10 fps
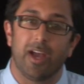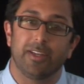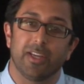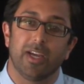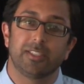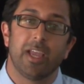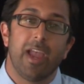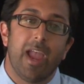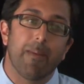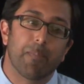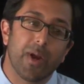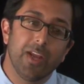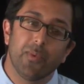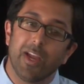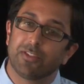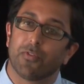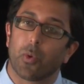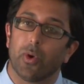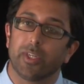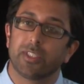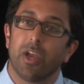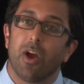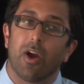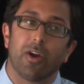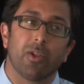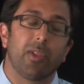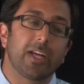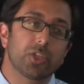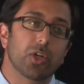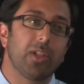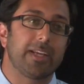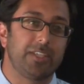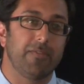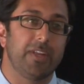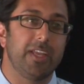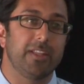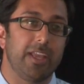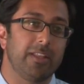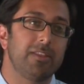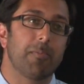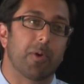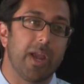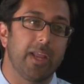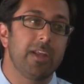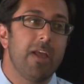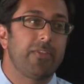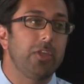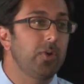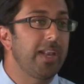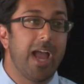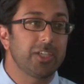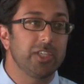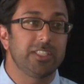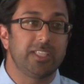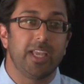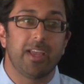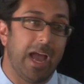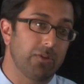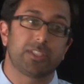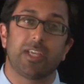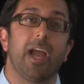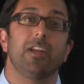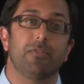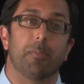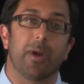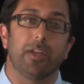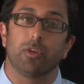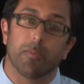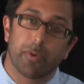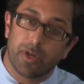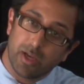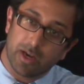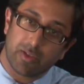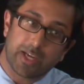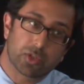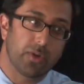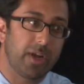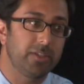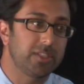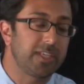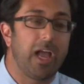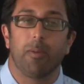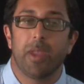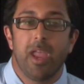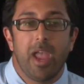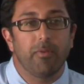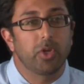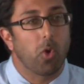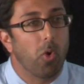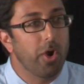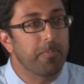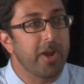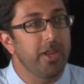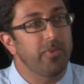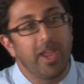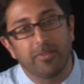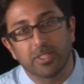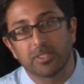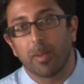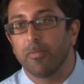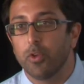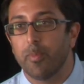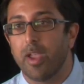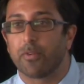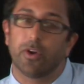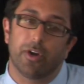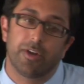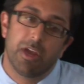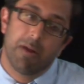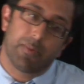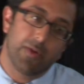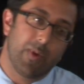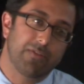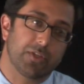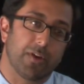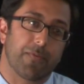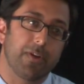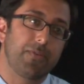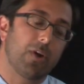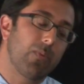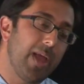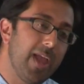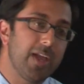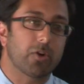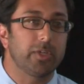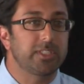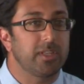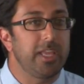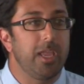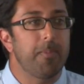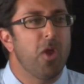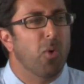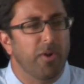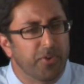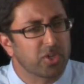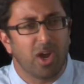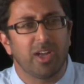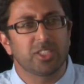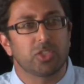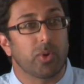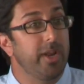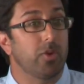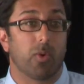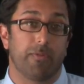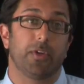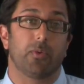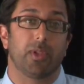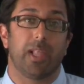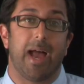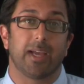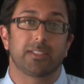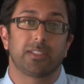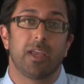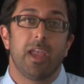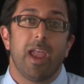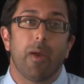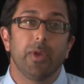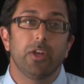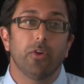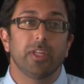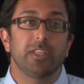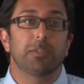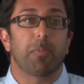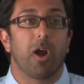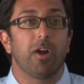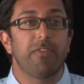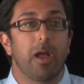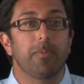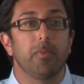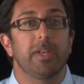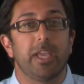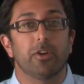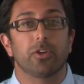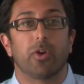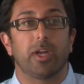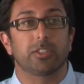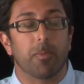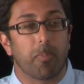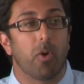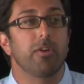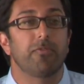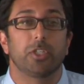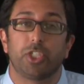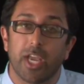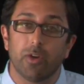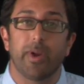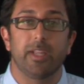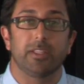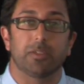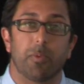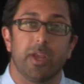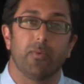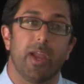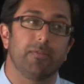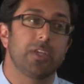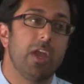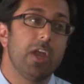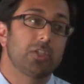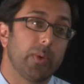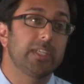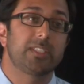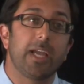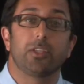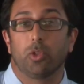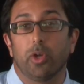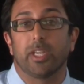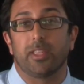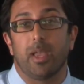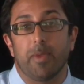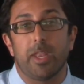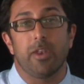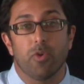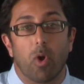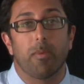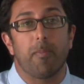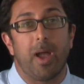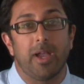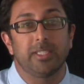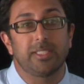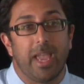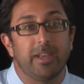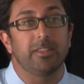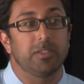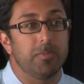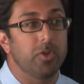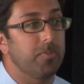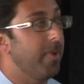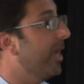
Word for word: uh, does. And brain waves, of course, are electrical activity in, in, the brain that you can actually see outside of the brain. You can put a, an electrode on your scalp and record brain waves. And some of you may have heard brain waves are different if you're awake or asleep or if you're concentrating or if you're relaxed. And we know that these parvalbumin interneurons are important for generating these brain waves, so we decide to look at them in, in normal mice and in these mutant